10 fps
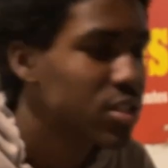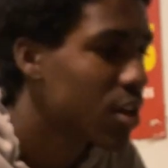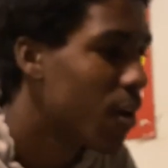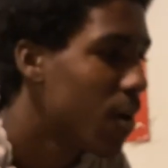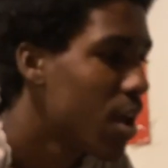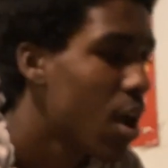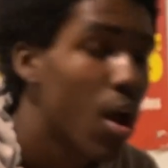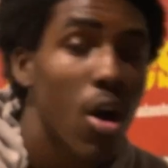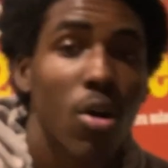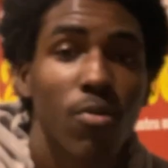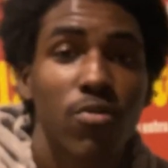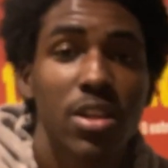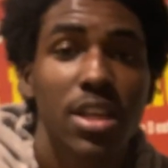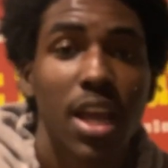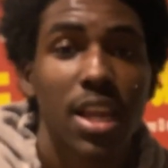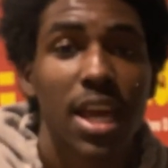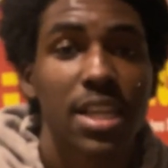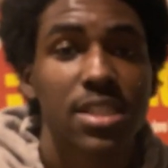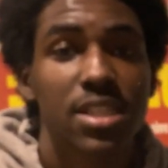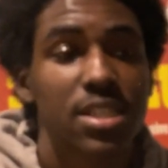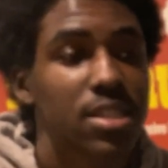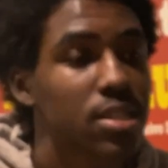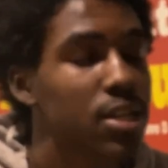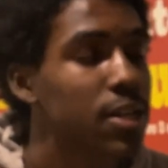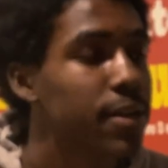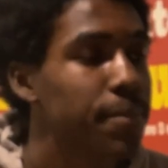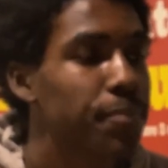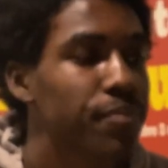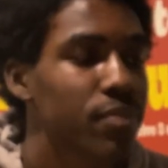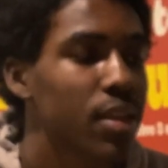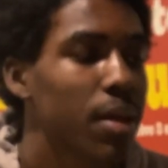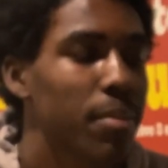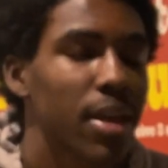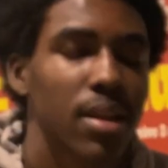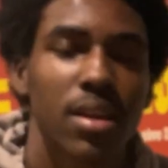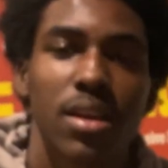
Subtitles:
so hopefully y'all like this. Yeah, man.